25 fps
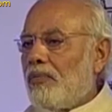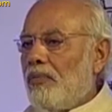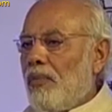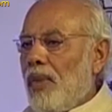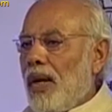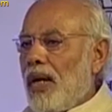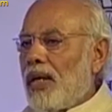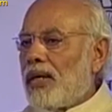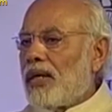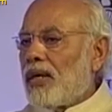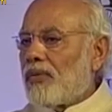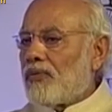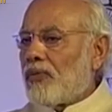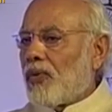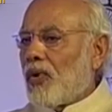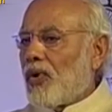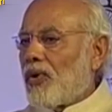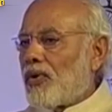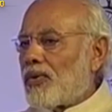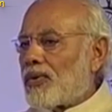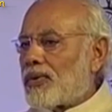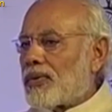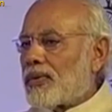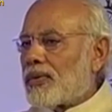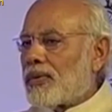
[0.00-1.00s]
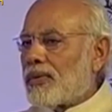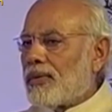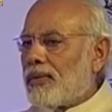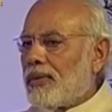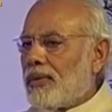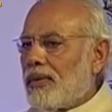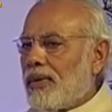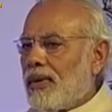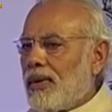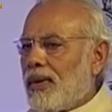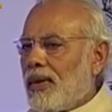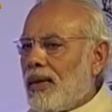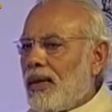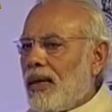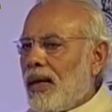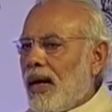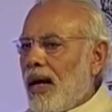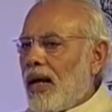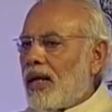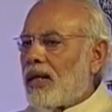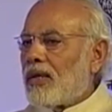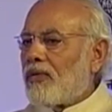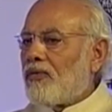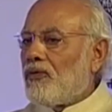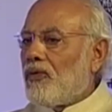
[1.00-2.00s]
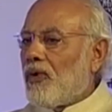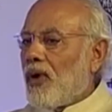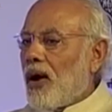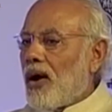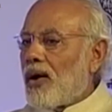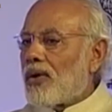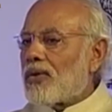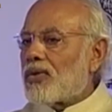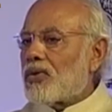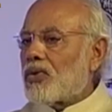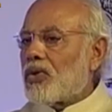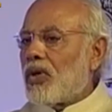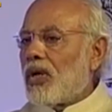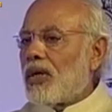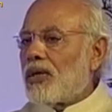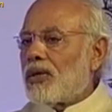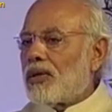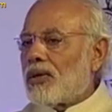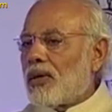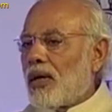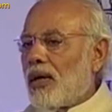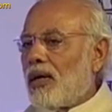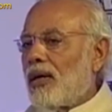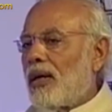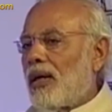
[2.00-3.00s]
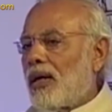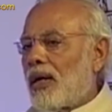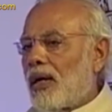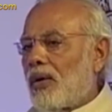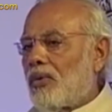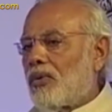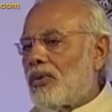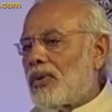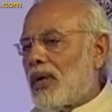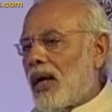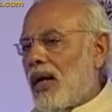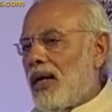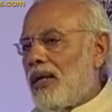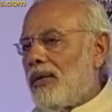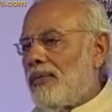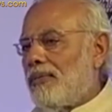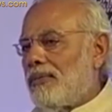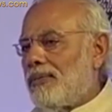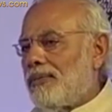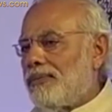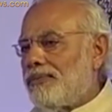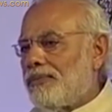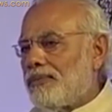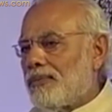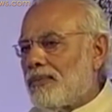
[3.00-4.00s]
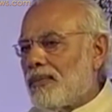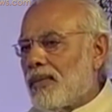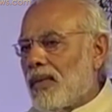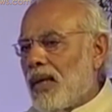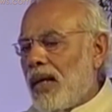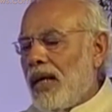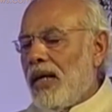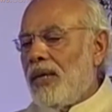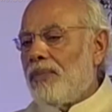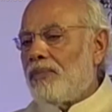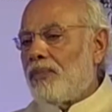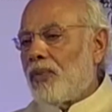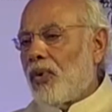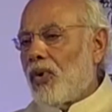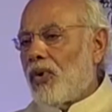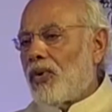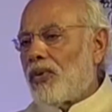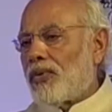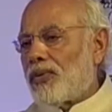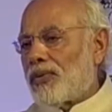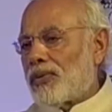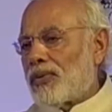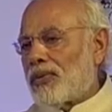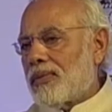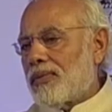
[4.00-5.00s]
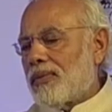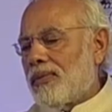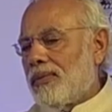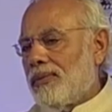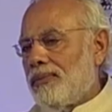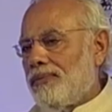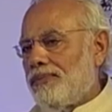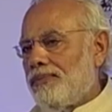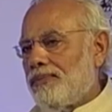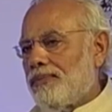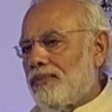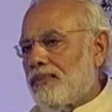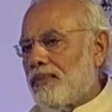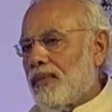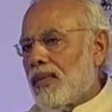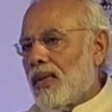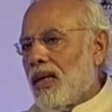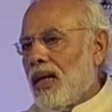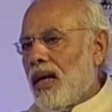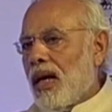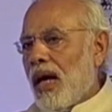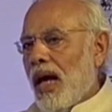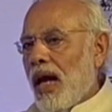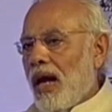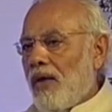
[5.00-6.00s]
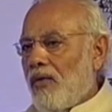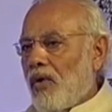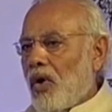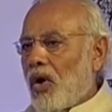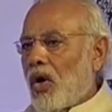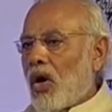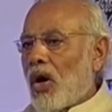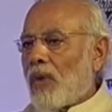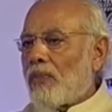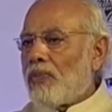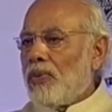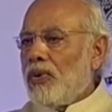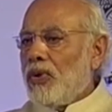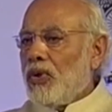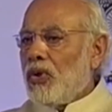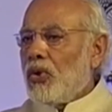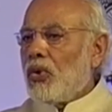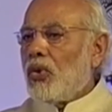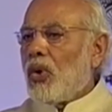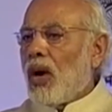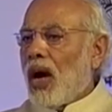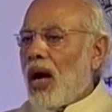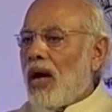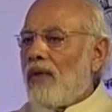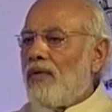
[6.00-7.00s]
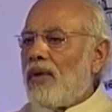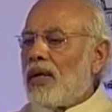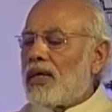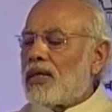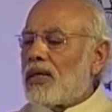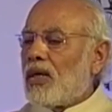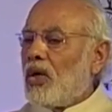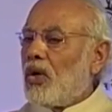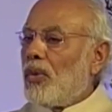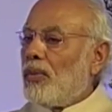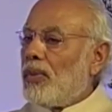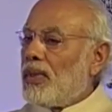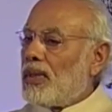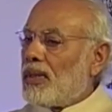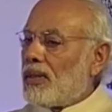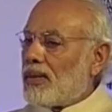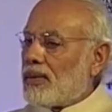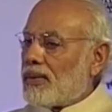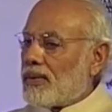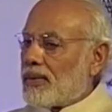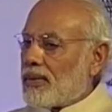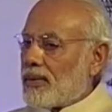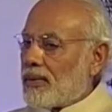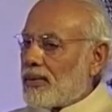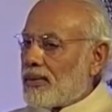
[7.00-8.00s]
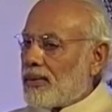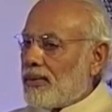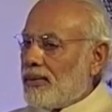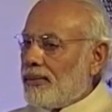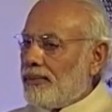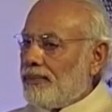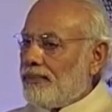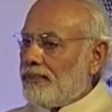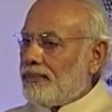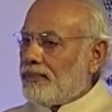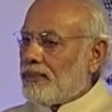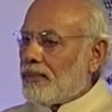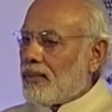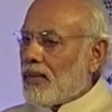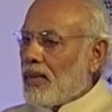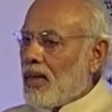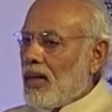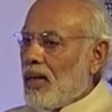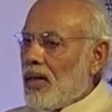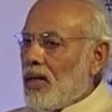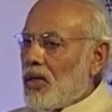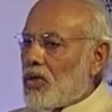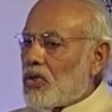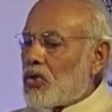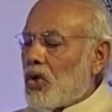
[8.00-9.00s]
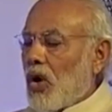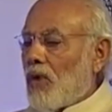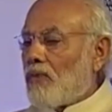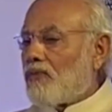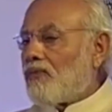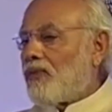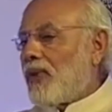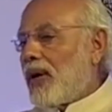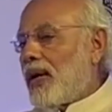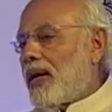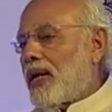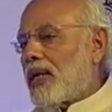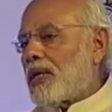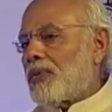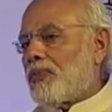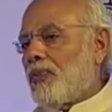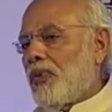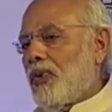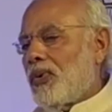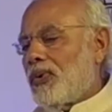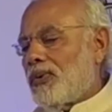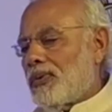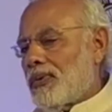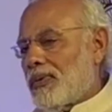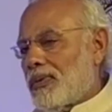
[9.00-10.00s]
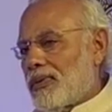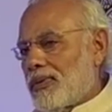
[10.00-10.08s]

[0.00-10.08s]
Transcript: major ports, and the fastest turnaround time in ports, award of new highway kilometers, software export.